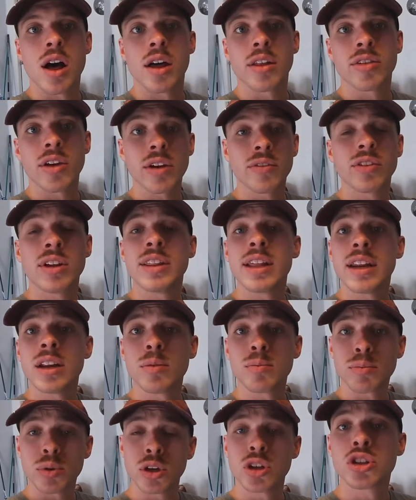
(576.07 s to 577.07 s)
Thankfully, they
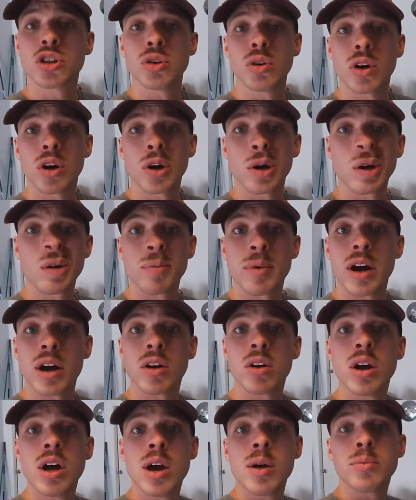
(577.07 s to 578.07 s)
didn't push too hard
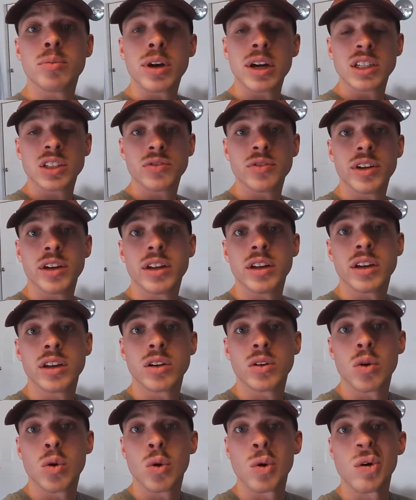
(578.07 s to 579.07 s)
about
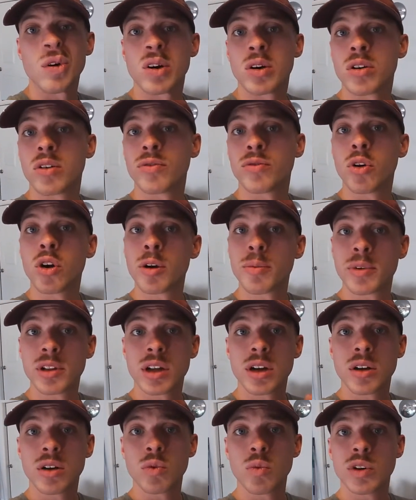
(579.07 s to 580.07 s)
breastfeeding or
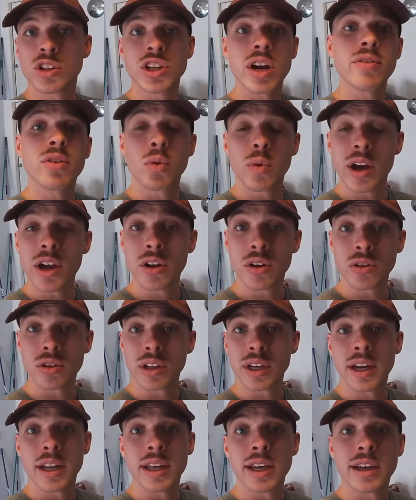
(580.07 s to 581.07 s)
formula. Whichever way you're
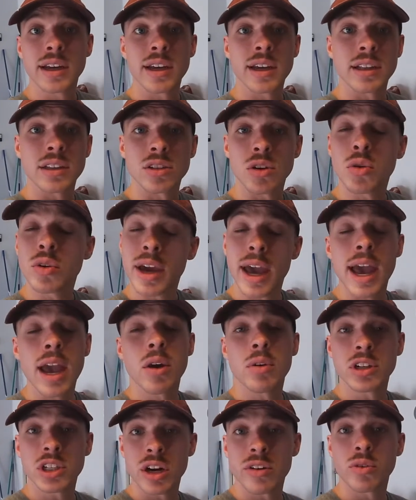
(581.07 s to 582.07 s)
leaning, it's okay,
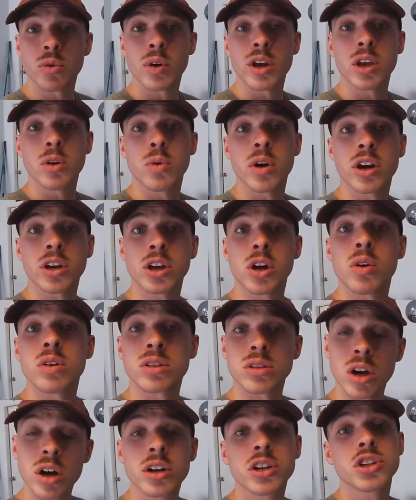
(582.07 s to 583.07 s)
whichever way you want to go, as
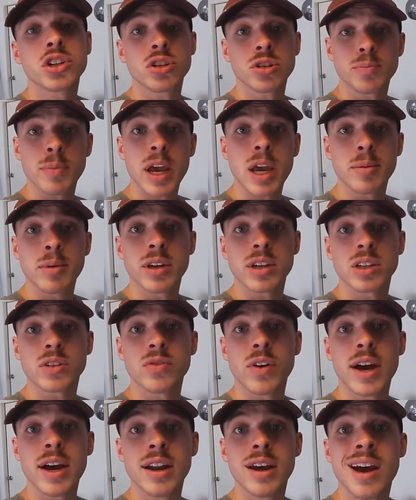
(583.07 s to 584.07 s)
long as your baby is
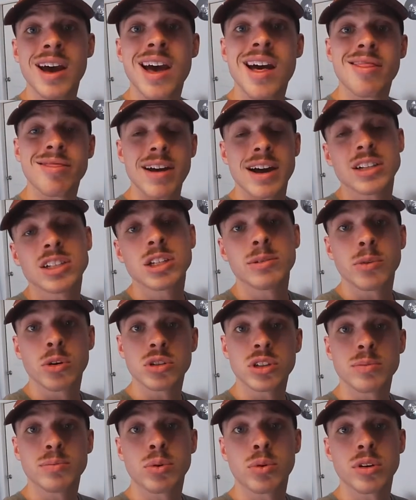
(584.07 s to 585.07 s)
fed. That's the
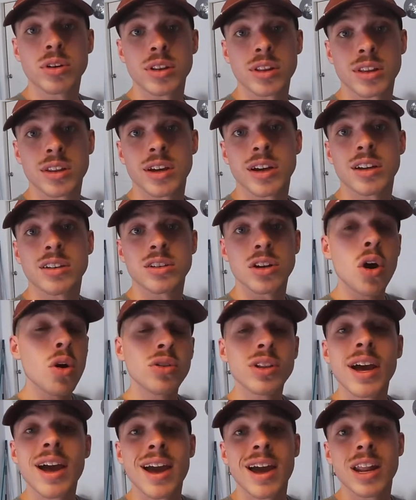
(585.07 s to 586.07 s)
most important thing. Don't
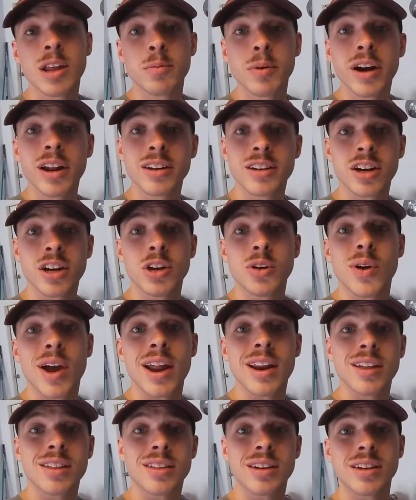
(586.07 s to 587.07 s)
let anybody tell you
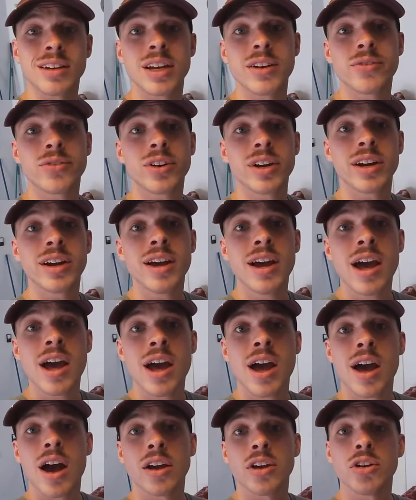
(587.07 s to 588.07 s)
anything
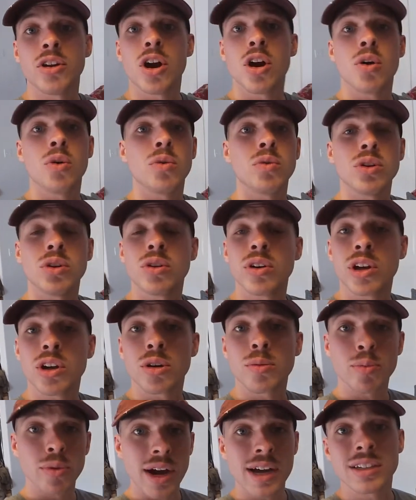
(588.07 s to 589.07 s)
different. You'll
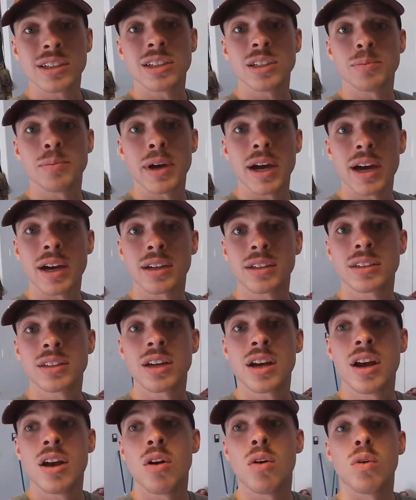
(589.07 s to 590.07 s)
hear breast is best,
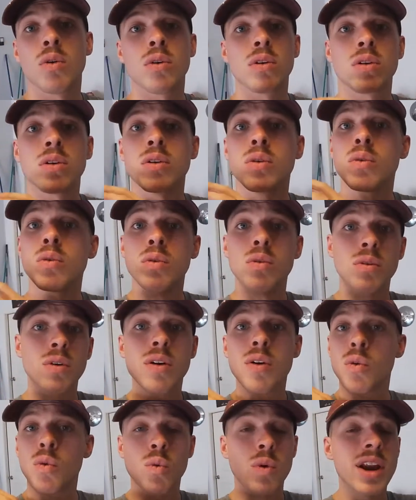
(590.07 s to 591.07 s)
or
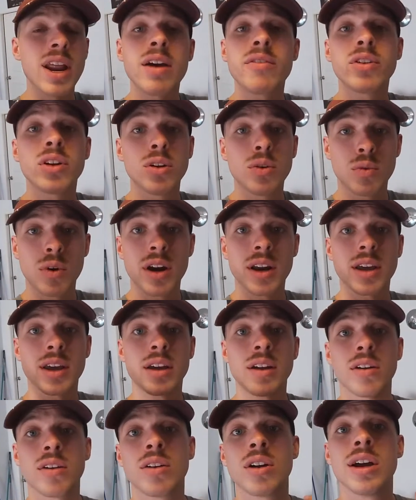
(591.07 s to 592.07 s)
whatever you want to
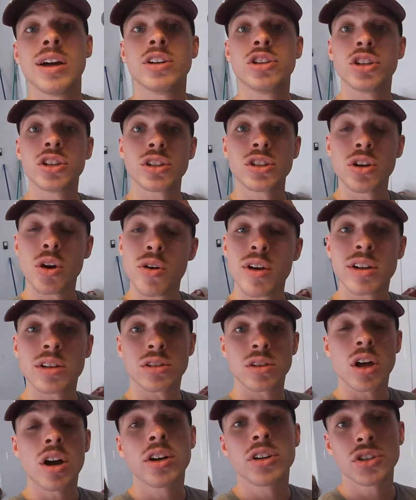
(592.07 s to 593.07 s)
hear. Just know that as
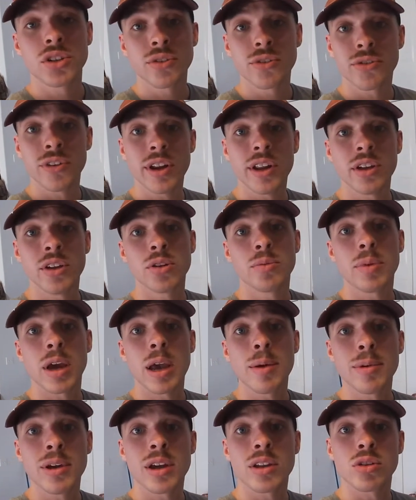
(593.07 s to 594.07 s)
long as you're feeding your
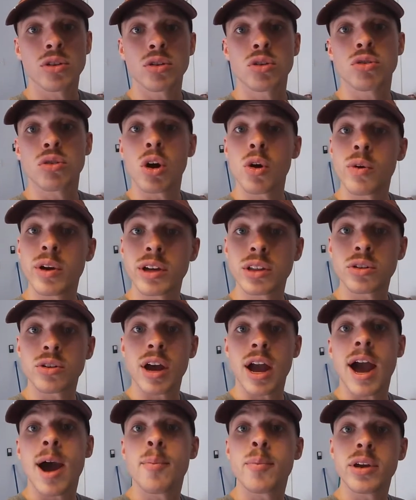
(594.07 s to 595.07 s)
baby and they're growing and they're
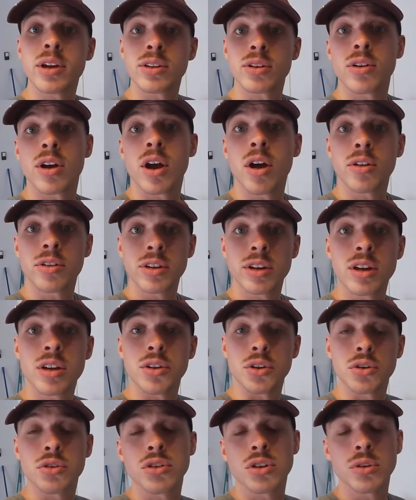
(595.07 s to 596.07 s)
happy and they're healthy,
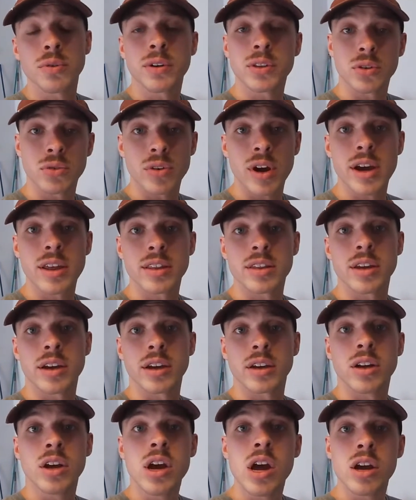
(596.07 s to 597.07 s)
you're doing the right
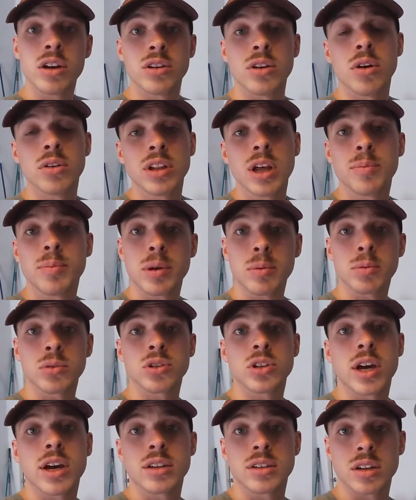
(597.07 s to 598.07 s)
thing. Don't let people
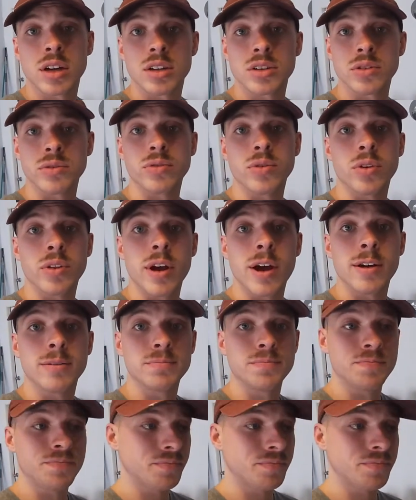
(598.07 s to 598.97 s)
chastise you for that.